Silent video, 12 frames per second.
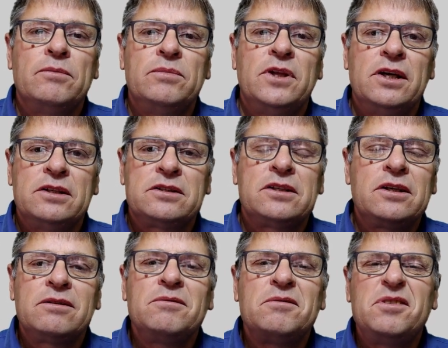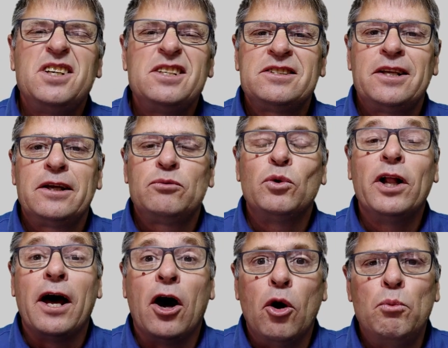there's certain things that will
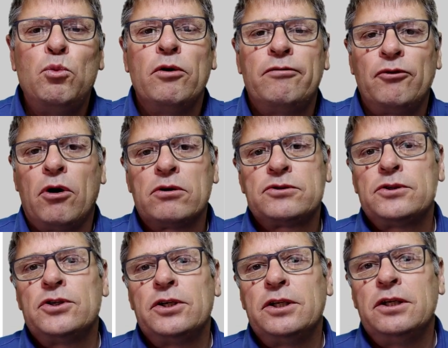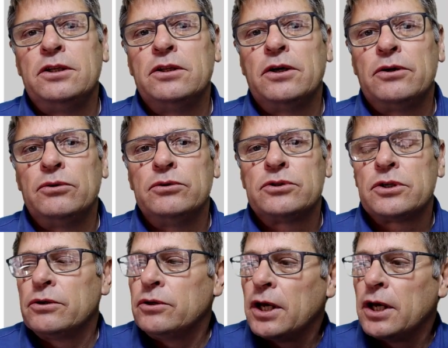help with oxygen in the root zone,